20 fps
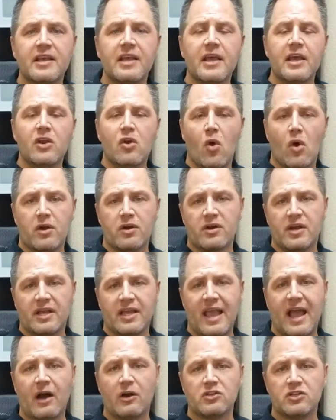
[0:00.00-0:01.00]
in order to
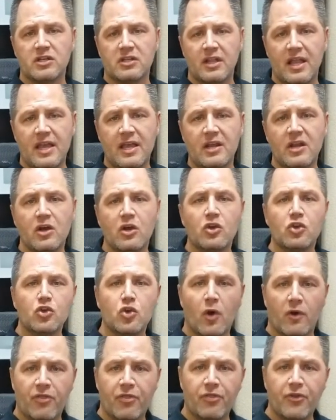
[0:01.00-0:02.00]
calculate
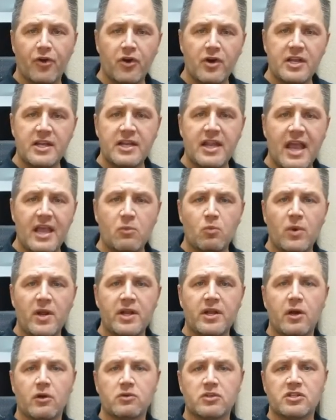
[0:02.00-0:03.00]
your thirty day
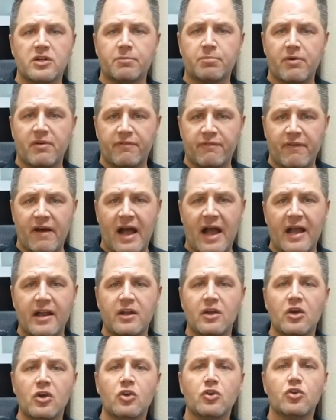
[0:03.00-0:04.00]
window to provide
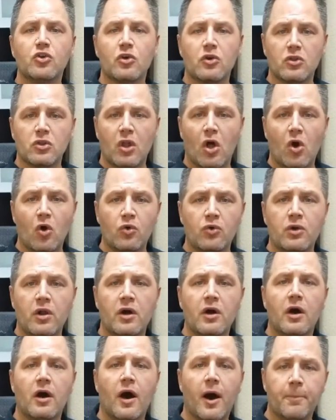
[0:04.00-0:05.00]
your loan
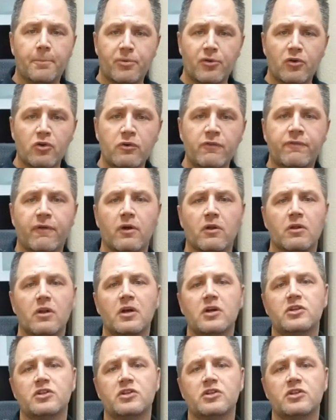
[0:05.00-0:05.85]
approval